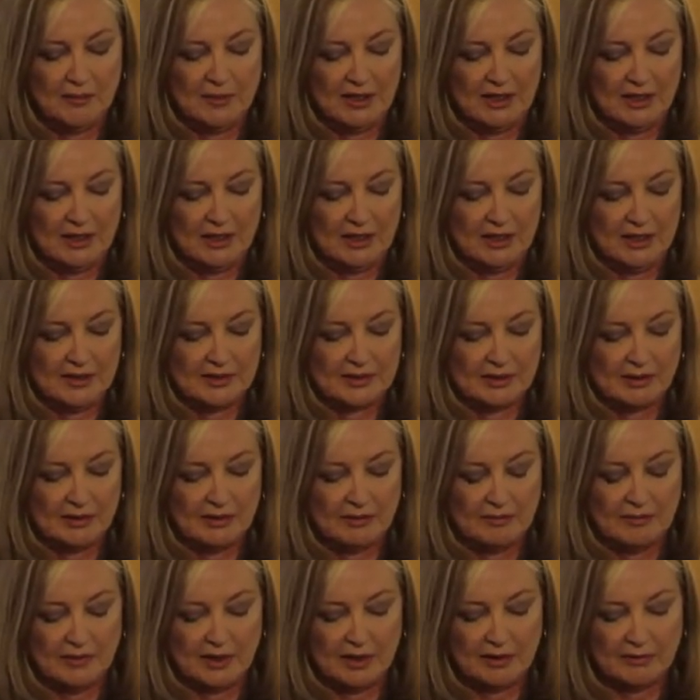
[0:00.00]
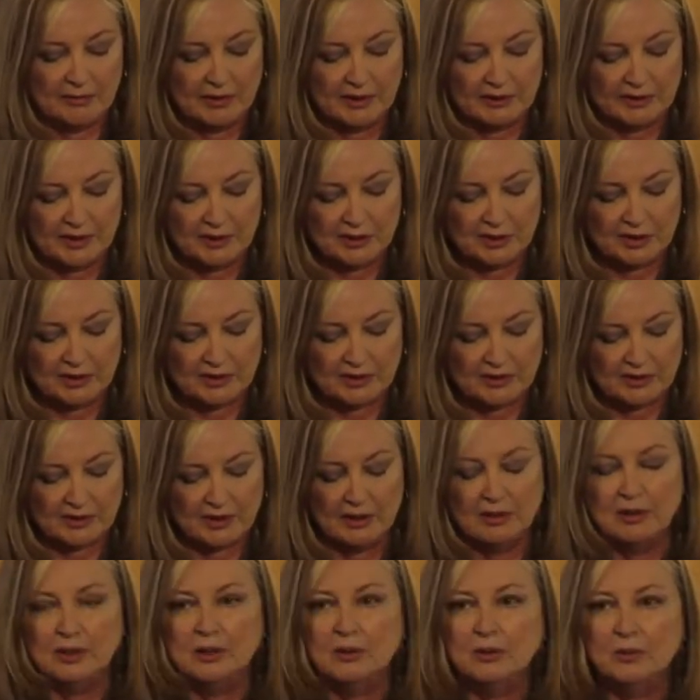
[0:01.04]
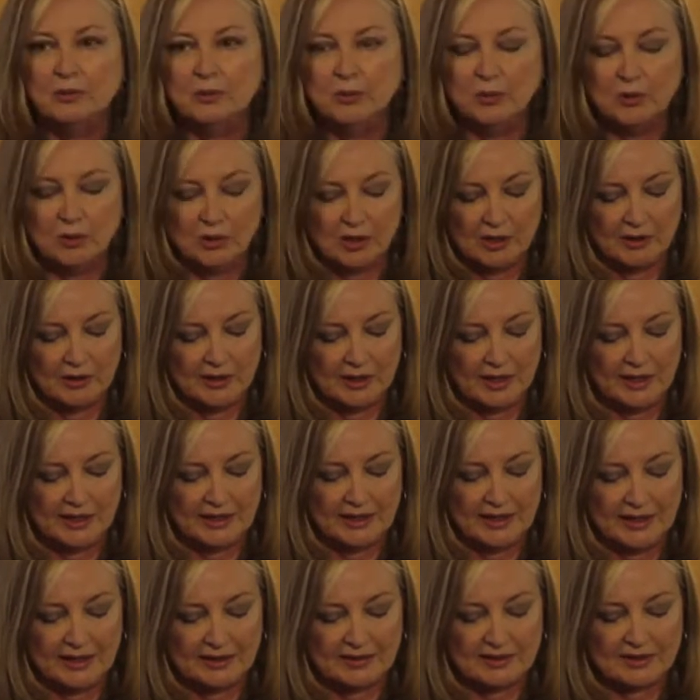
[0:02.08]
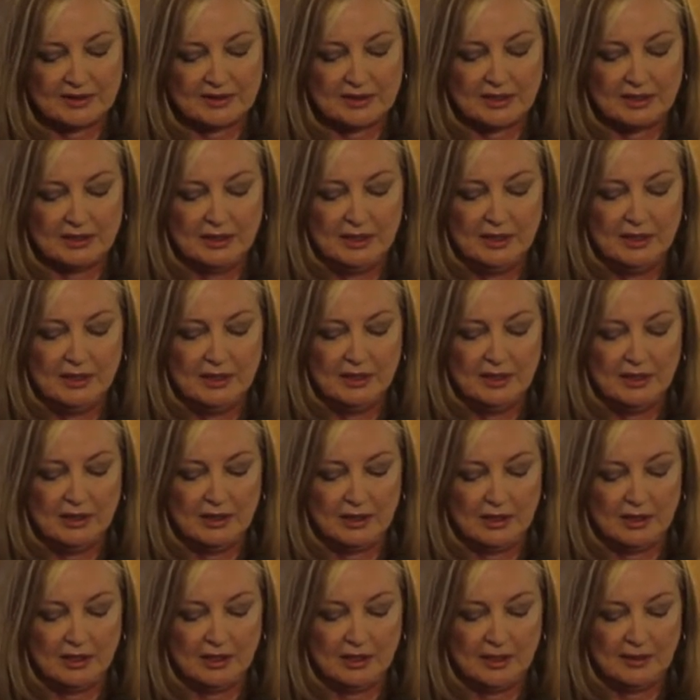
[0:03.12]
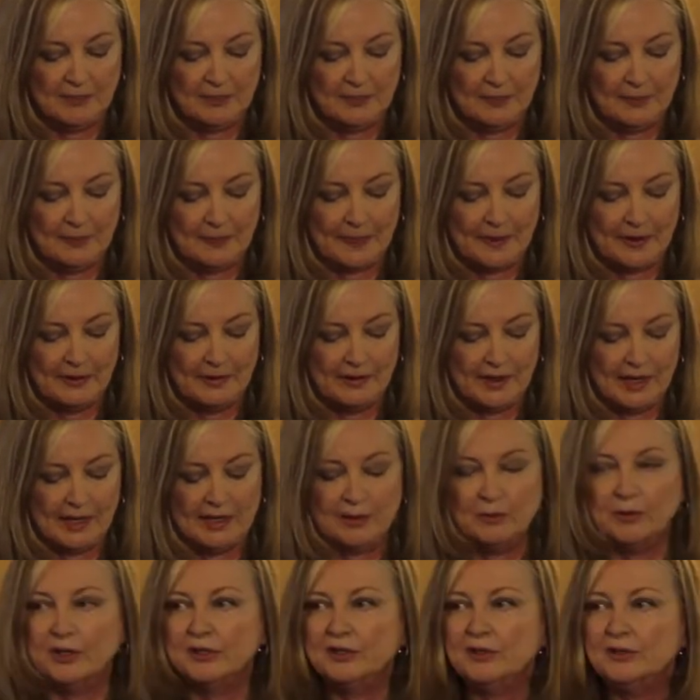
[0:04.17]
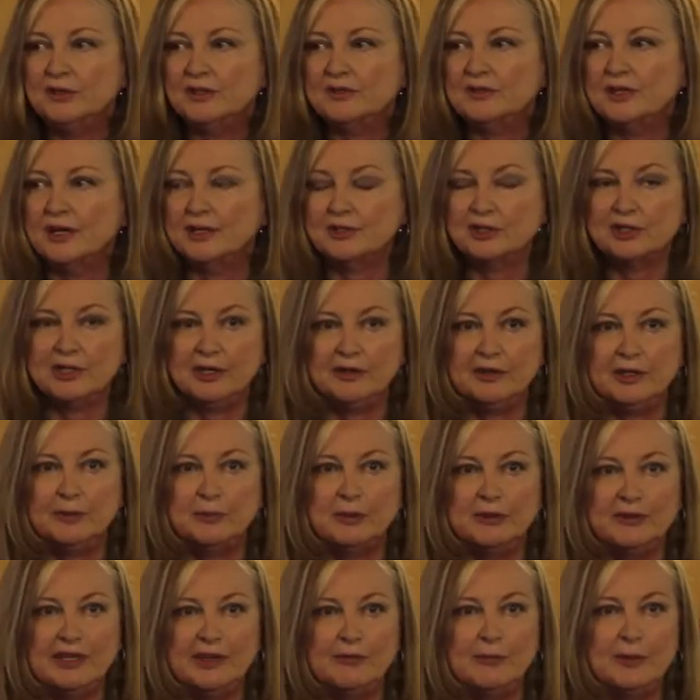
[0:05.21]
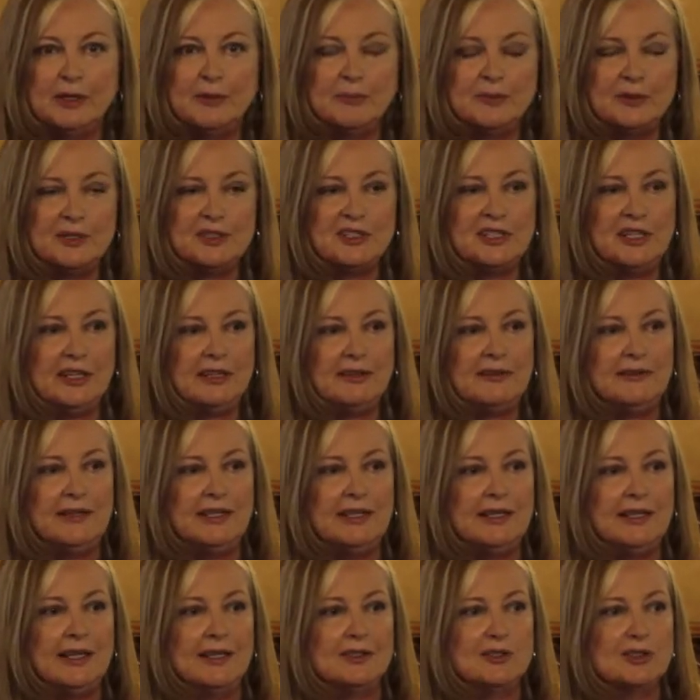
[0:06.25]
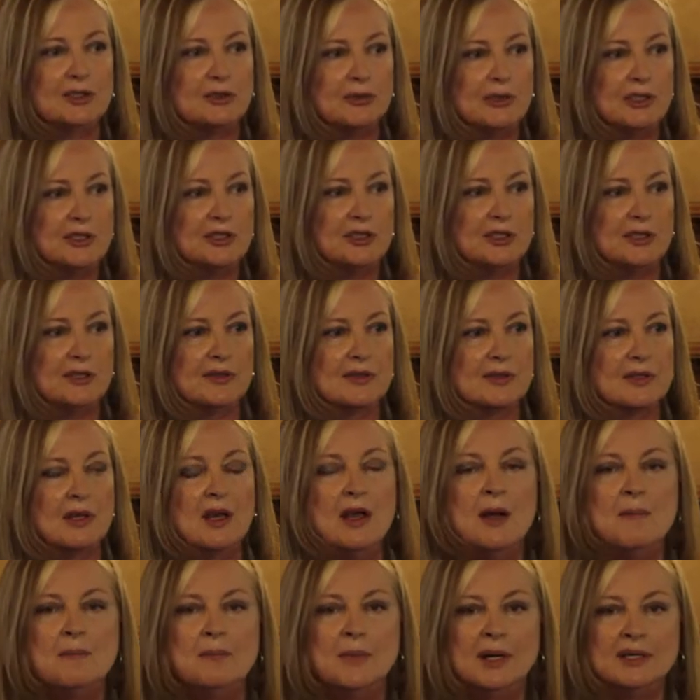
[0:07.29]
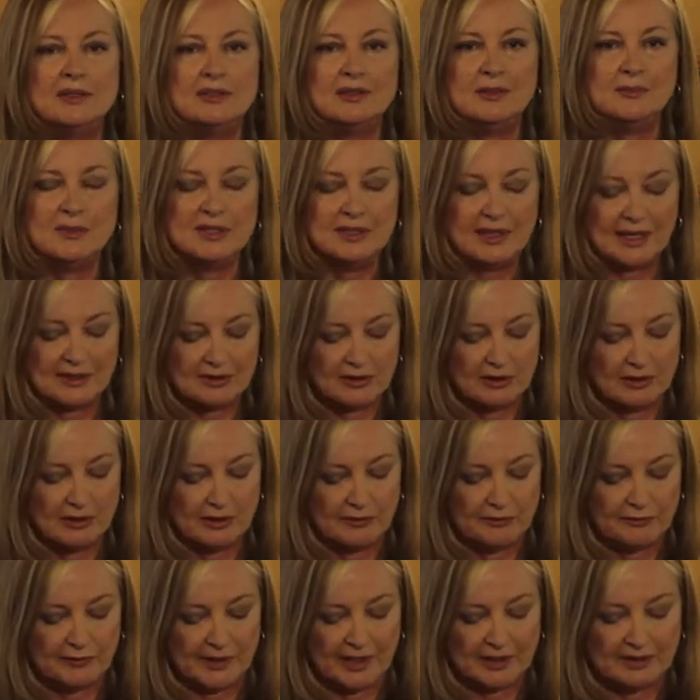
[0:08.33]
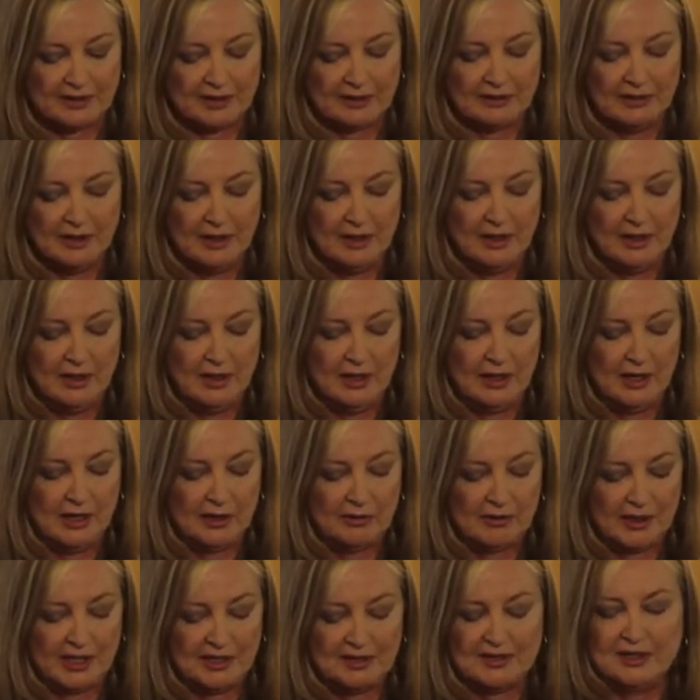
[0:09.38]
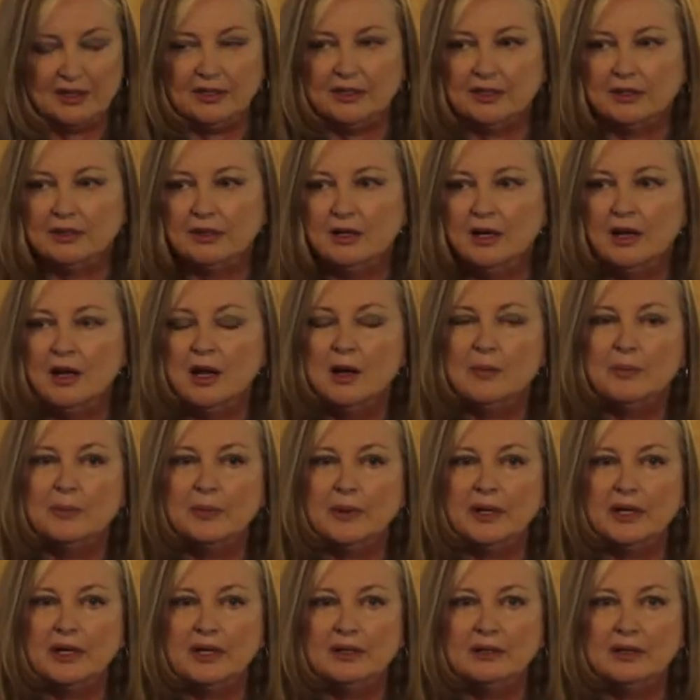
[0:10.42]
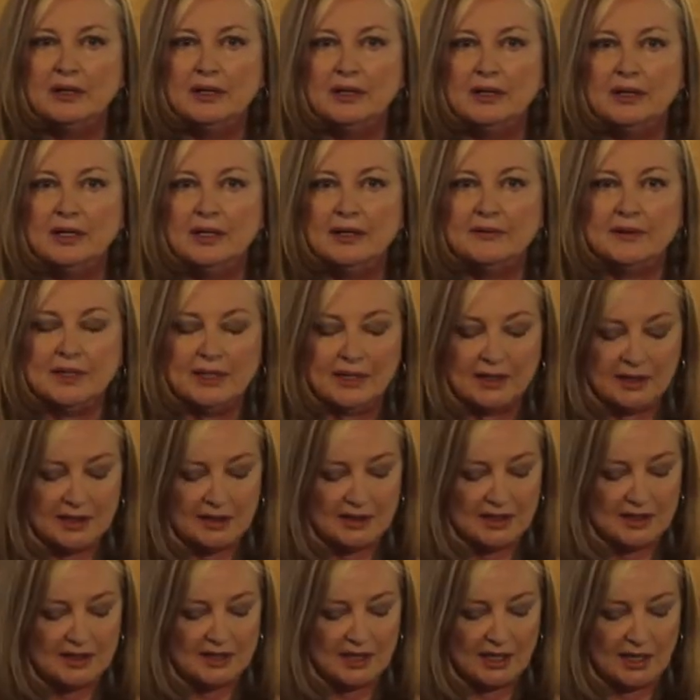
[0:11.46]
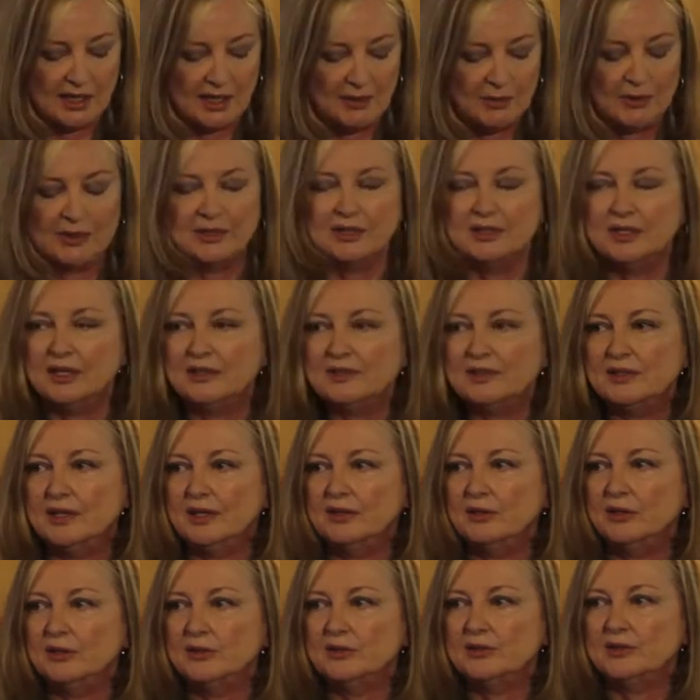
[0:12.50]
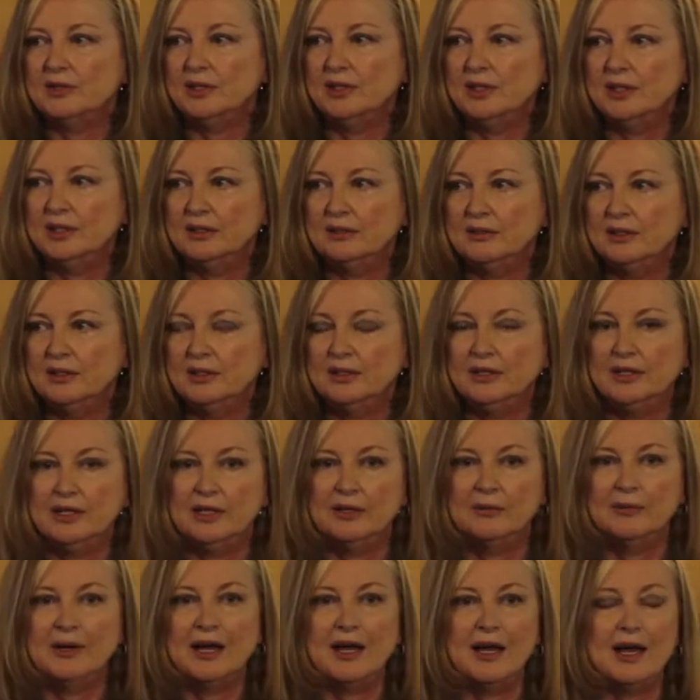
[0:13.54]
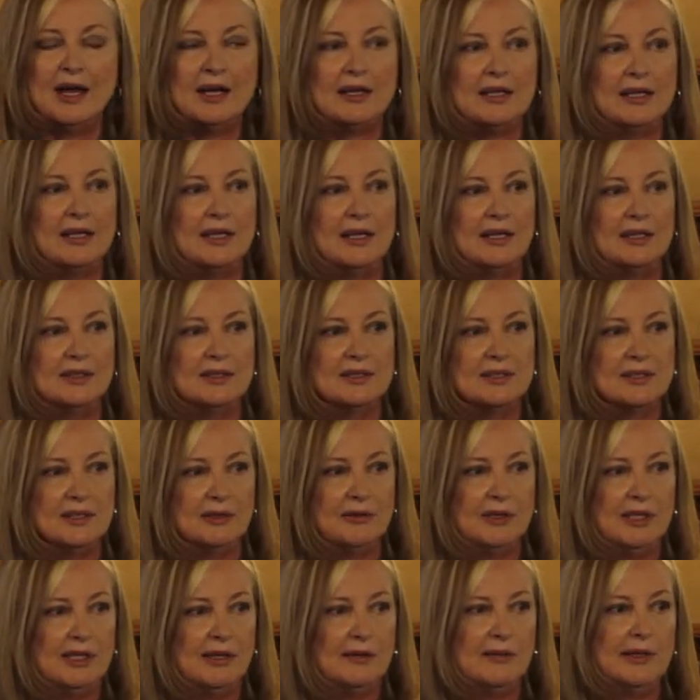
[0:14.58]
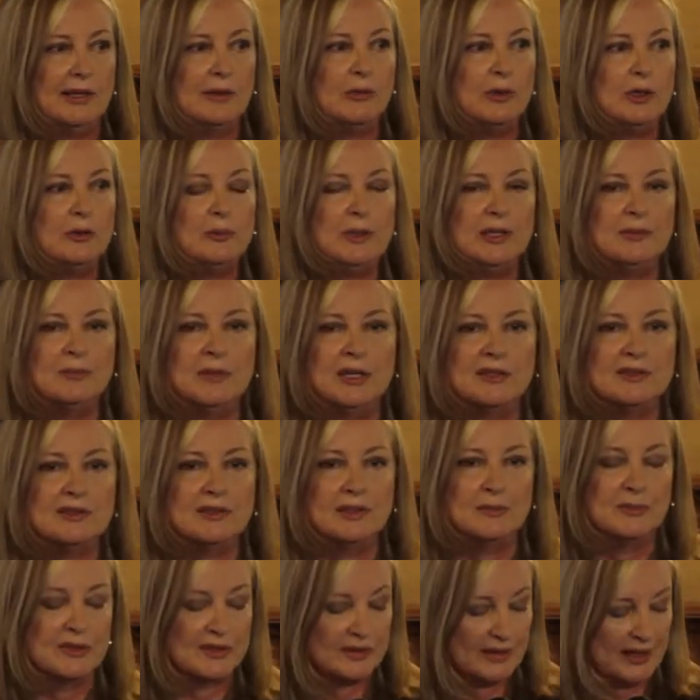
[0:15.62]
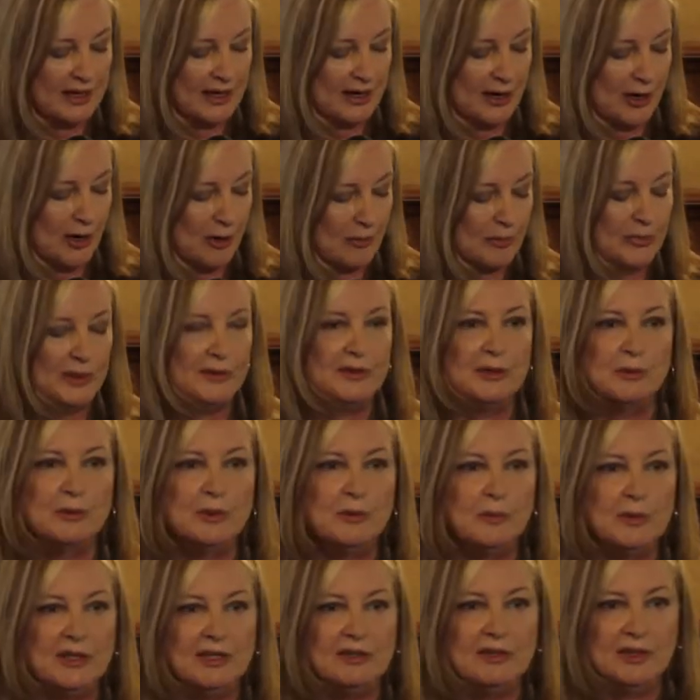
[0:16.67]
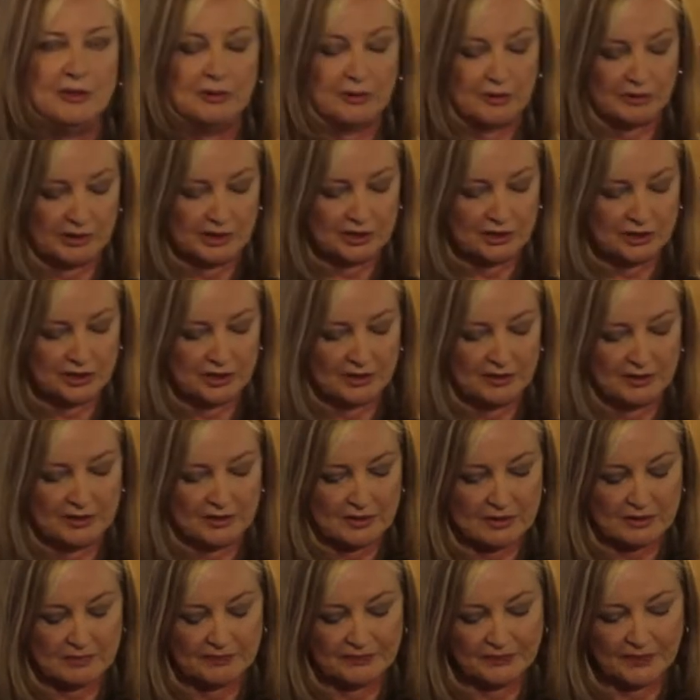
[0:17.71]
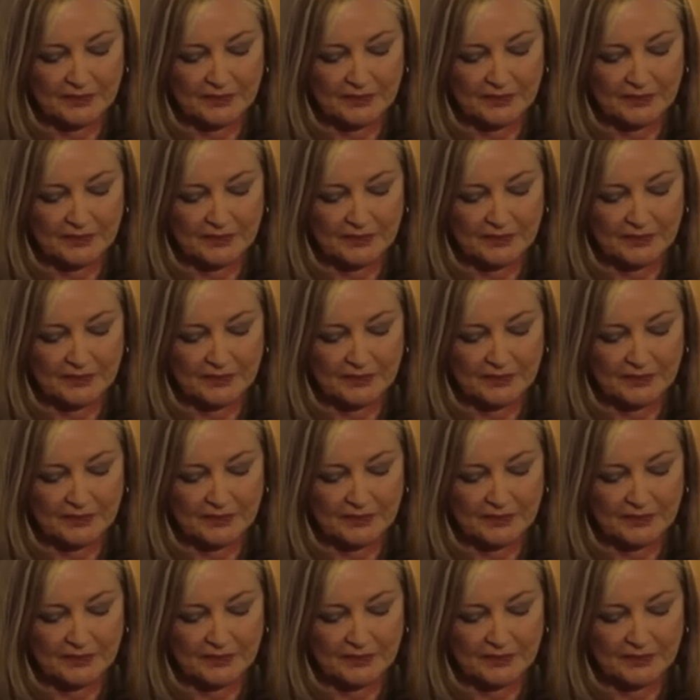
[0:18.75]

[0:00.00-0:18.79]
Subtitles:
It is a religious war against anyone who does not share their belief, but particularly against Christians. Muslims, yes, are affected a great deal, but at the end of the day, when the dust settles in Iraq and Syria, there will be Muslims there, but there will be no Christians.